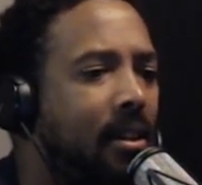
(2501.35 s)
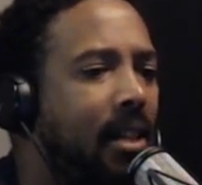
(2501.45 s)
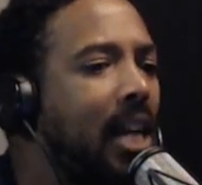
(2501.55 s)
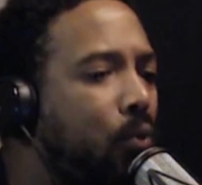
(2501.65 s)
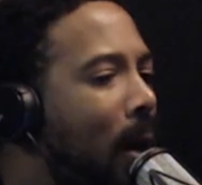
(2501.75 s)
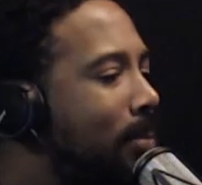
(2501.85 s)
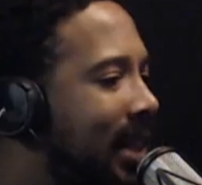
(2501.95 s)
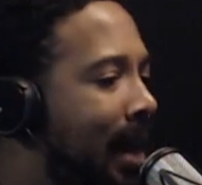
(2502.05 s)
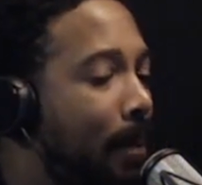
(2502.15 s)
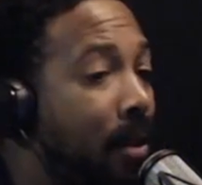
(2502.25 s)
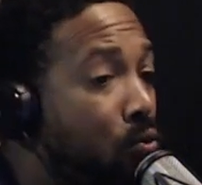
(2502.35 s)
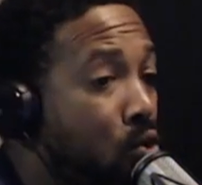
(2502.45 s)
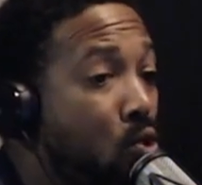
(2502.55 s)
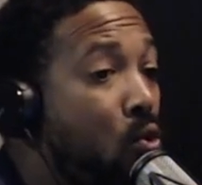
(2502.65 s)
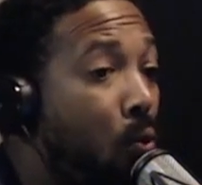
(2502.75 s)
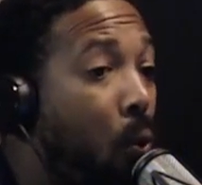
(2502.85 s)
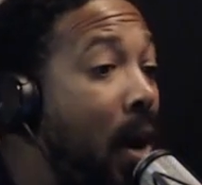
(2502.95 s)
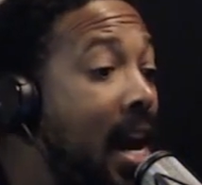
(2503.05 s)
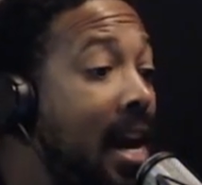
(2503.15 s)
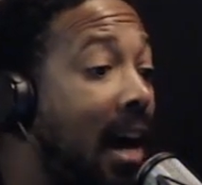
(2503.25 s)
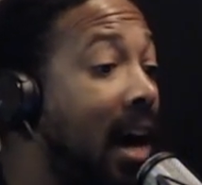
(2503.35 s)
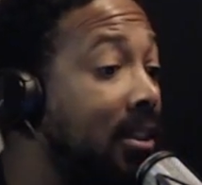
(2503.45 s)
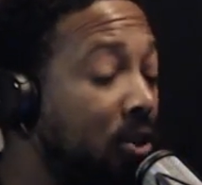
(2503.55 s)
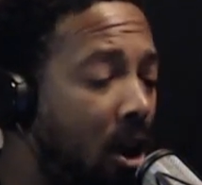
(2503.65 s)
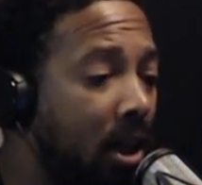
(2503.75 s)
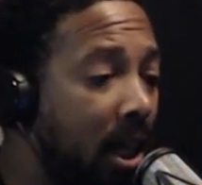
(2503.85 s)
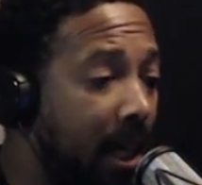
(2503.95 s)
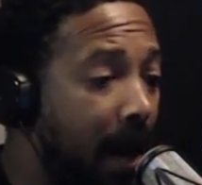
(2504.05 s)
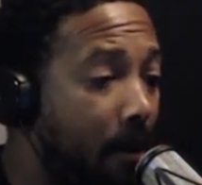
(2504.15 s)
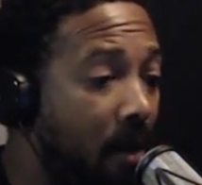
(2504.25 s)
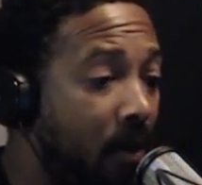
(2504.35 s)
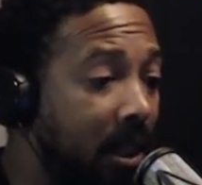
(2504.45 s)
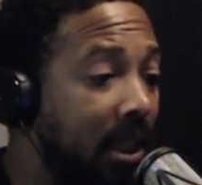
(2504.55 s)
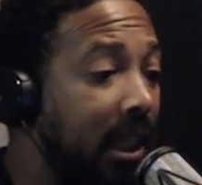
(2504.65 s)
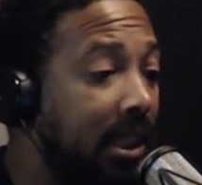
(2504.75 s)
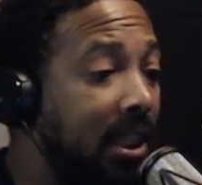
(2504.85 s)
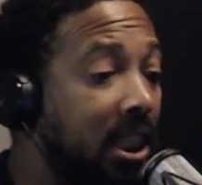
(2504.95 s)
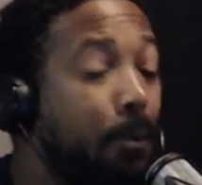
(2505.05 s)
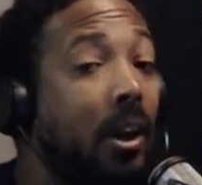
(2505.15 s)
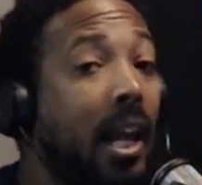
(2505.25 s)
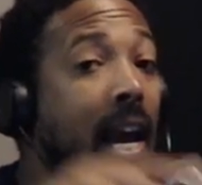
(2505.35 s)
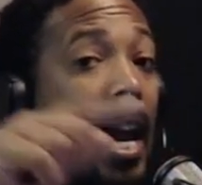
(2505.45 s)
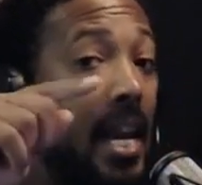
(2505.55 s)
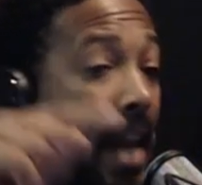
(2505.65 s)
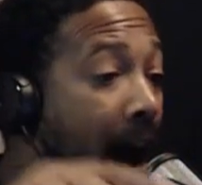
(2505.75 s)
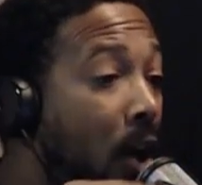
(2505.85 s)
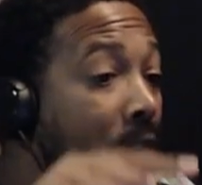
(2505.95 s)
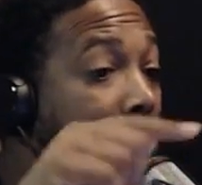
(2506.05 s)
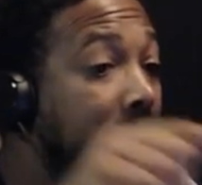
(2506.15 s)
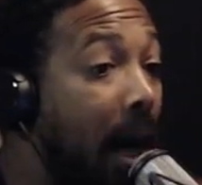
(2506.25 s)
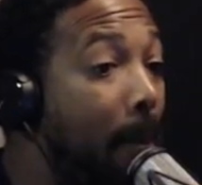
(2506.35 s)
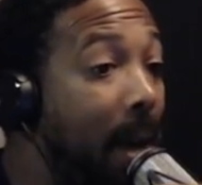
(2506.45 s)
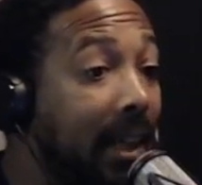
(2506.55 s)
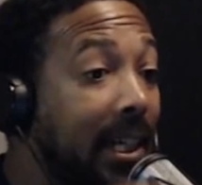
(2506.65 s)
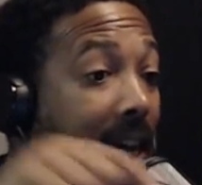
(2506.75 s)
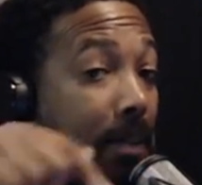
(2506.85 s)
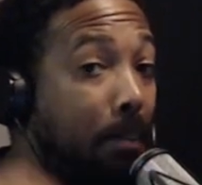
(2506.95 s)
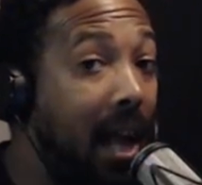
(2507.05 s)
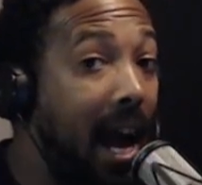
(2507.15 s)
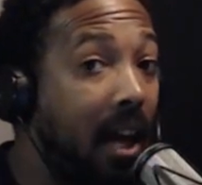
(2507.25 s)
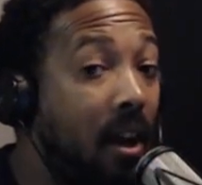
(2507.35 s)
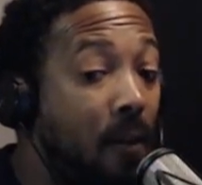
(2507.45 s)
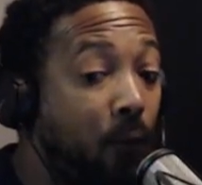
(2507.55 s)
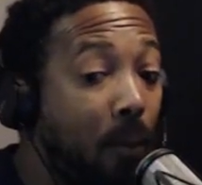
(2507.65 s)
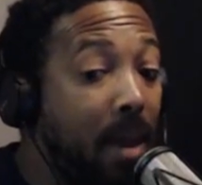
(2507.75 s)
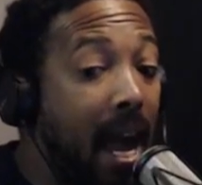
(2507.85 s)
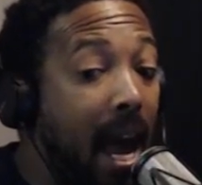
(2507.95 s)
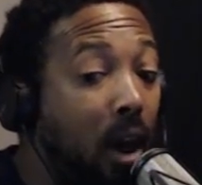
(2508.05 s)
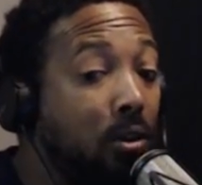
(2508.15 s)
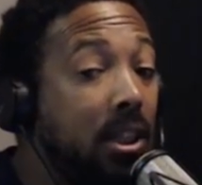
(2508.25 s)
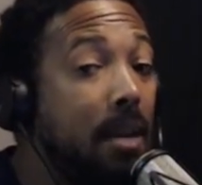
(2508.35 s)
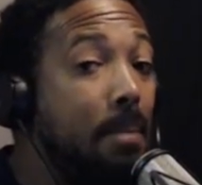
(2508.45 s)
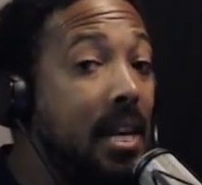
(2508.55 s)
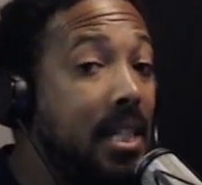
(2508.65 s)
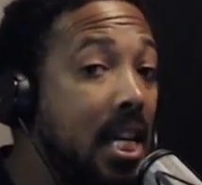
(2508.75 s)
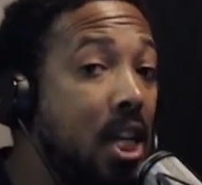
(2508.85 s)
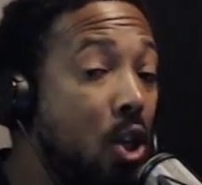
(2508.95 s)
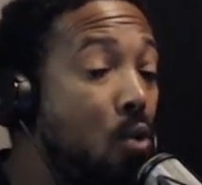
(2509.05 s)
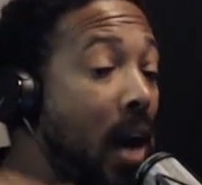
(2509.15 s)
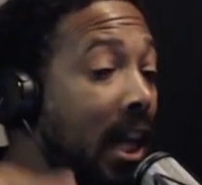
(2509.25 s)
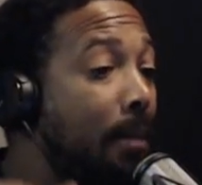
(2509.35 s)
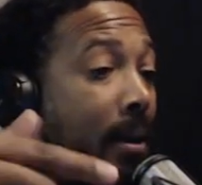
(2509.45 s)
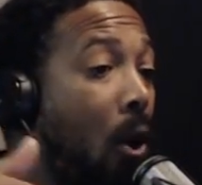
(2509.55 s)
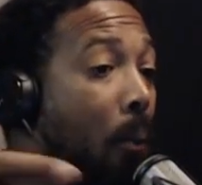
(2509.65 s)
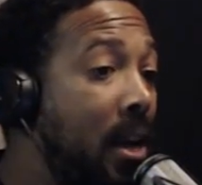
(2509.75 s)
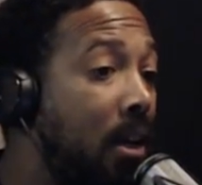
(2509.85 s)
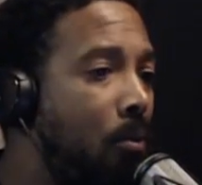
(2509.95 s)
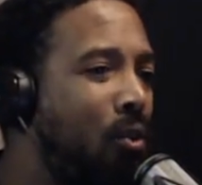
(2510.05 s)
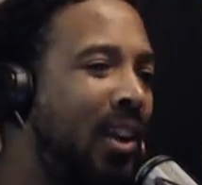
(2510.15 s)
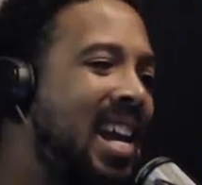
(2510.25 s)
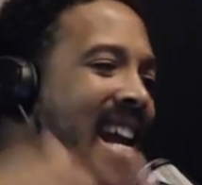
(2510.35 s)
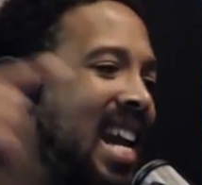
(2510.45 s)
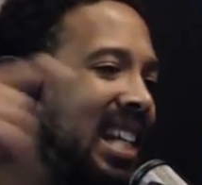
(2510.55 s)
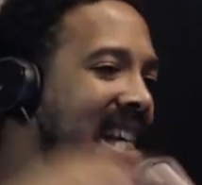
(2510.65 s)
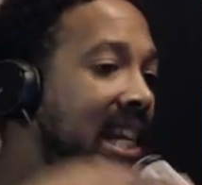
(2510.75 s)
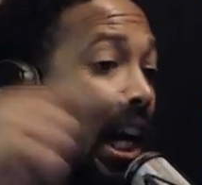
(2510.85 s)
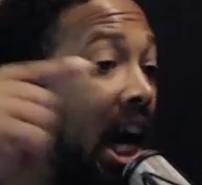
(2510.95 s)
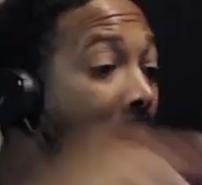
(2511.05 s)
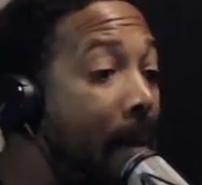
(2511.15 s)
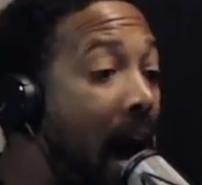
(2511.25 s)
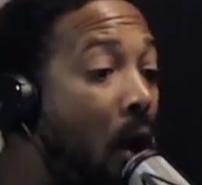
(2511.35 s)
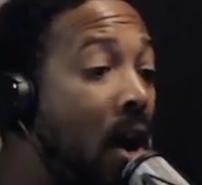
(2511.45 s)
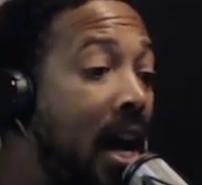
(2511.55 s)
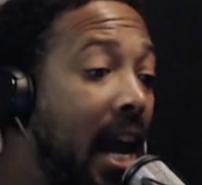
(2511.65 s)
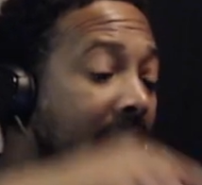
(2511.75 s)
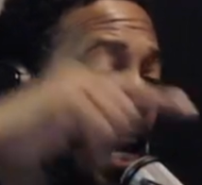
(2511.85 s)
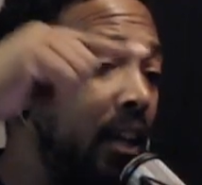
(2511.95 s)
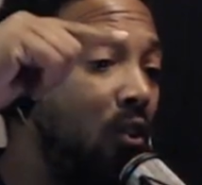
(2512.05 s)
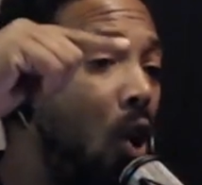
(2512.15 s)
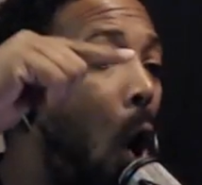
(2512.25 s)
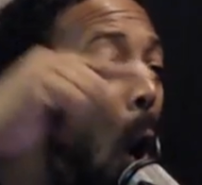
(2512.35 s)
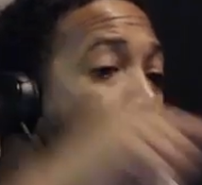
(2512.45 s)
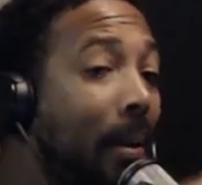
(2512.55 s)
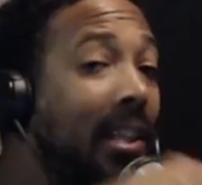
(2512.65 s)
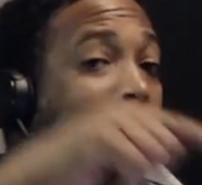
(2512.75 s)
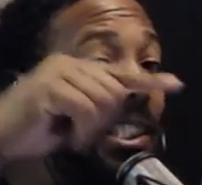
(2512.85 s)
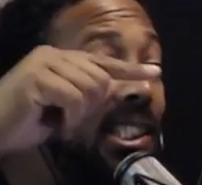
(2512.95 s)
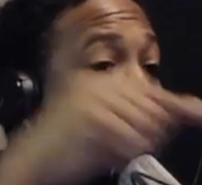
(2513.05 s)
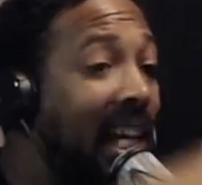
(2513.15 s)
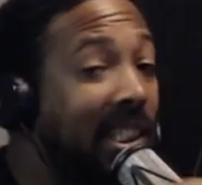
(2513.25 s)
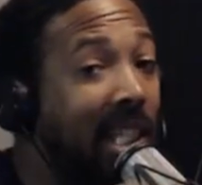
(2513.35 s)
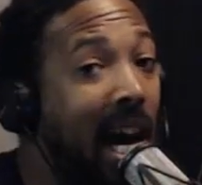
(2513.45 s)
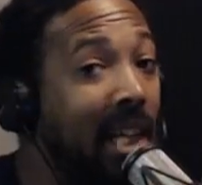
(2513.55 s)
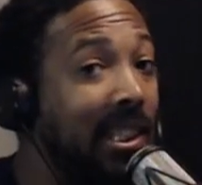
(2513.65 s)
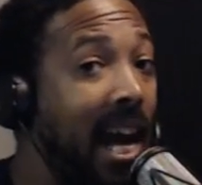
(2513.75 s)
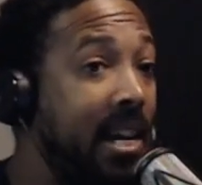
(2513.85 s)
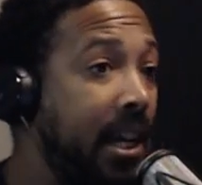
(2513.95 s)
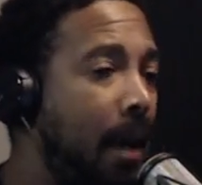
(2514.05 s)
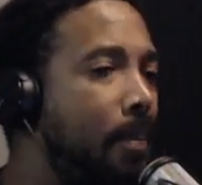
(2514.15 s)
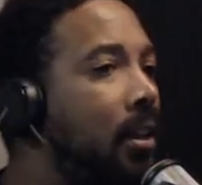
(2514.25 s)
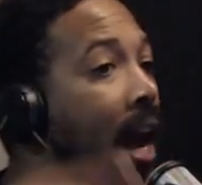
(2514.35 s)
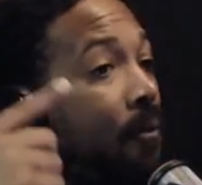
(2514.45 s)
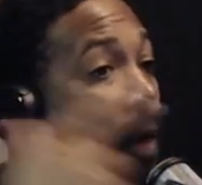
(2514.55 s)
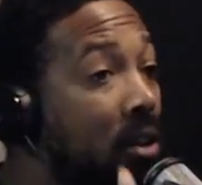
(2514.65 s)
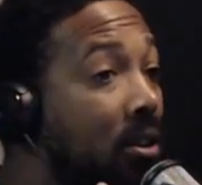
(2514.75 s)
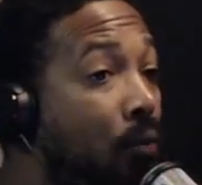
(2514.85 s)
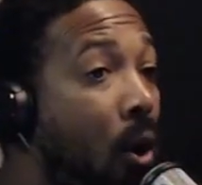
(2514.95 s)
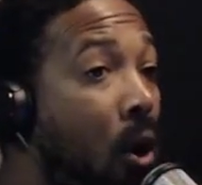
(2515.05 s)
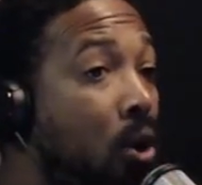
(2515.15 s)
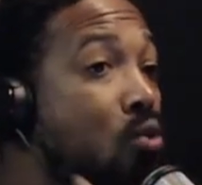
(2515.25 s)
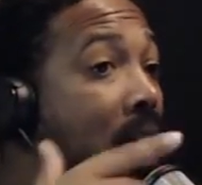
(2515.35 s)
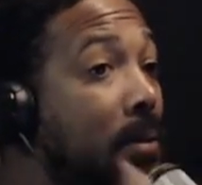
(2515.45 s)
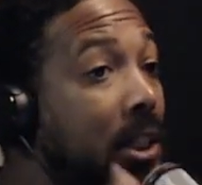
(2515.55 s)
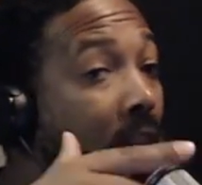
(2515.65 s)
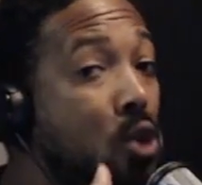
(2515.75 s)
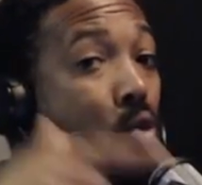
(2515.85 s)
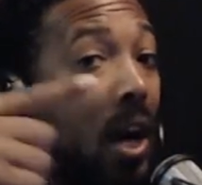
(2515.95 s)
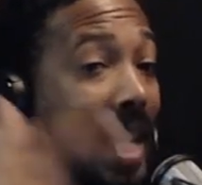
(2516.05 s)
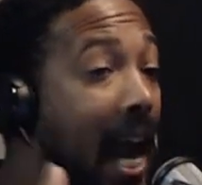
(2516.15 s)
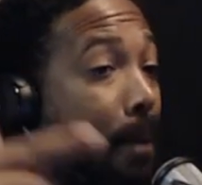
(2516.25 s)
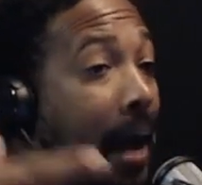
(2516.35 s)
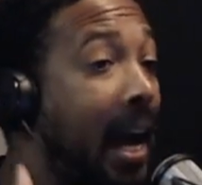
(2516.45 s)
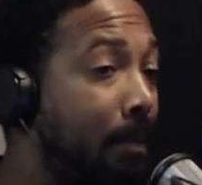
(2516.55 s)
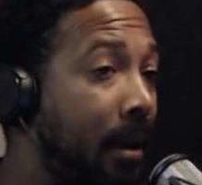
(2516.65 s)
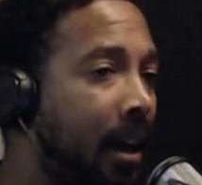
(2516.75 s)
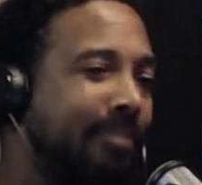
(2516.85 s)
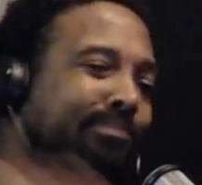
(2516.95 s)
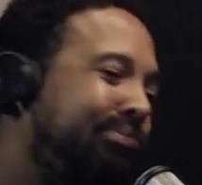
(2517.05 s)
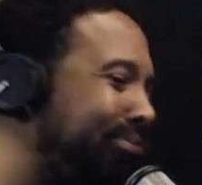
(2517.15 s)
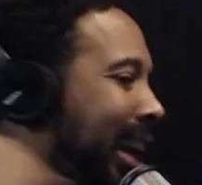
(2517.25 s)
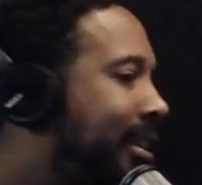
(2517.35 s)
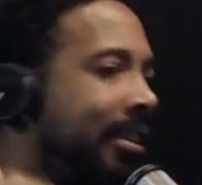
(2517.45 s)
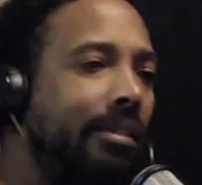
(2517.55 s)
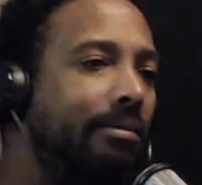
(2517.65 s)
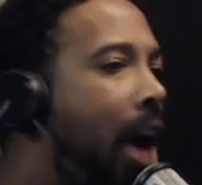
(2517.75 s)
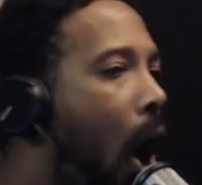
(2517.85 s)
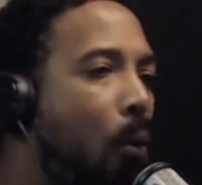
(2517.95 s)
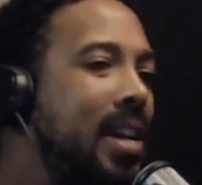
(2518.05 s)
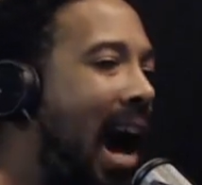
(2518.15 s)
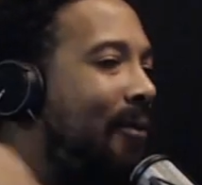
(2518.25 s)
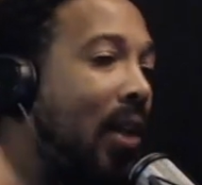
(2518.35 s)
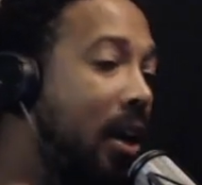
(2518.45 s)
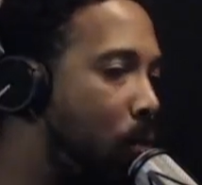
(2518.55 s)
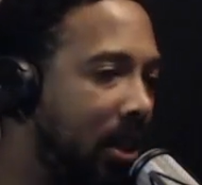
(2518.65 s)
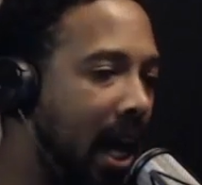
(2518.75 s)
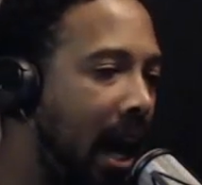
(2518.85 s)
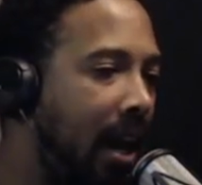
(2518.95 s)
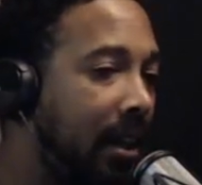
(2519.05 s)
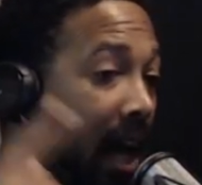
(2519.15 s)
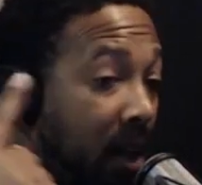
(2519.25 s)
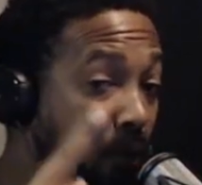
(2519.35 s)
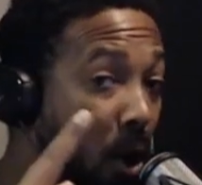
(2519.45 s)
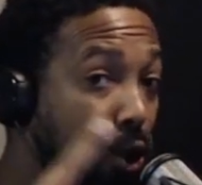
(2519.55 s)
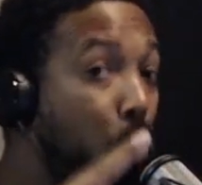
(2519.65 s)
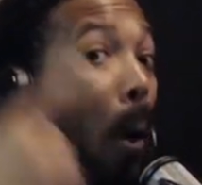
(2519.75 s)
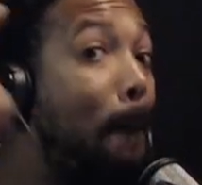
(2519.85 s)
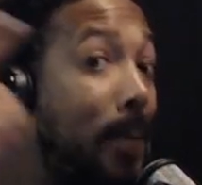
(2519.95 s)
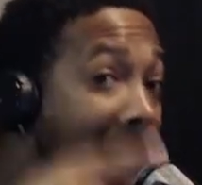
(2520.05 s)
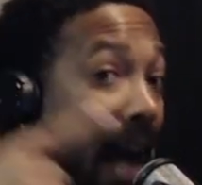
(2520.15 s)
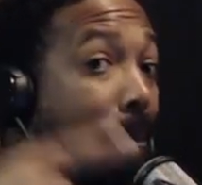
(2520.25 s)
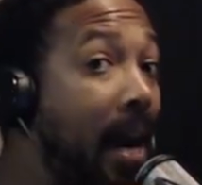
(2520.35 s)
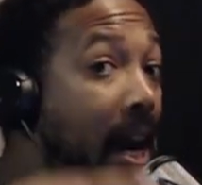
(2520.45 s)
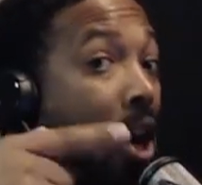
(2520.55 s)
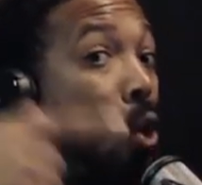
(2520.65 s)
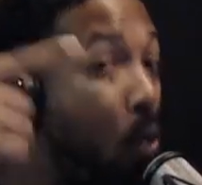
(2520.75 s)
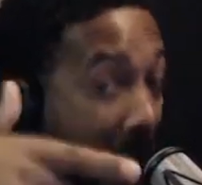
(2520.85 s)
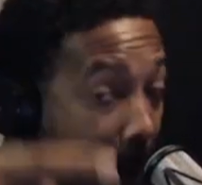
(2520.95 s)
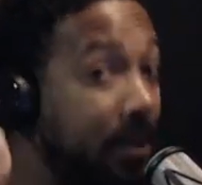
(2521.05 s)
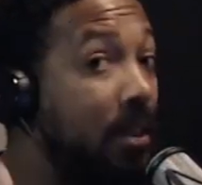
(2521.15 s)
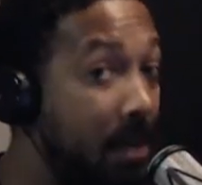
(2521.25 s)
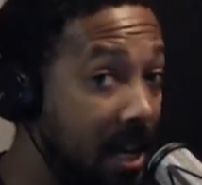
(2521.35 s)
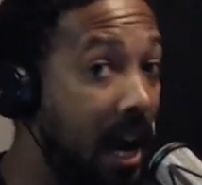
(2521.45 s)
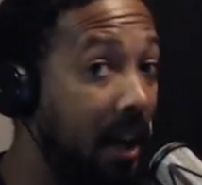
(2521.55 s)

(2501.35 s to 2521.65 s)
That's why I'm saying, man, we gotta start looking at motherfuckers like Jussie Smollett. Now, somebody that's black from the LGBTQ LMNOP community need to come out and openly chastise that nigga and be like, first of all, you keep saying you a gay black man. No, we not fucking with that. That's first. You a black man who happens to be gay.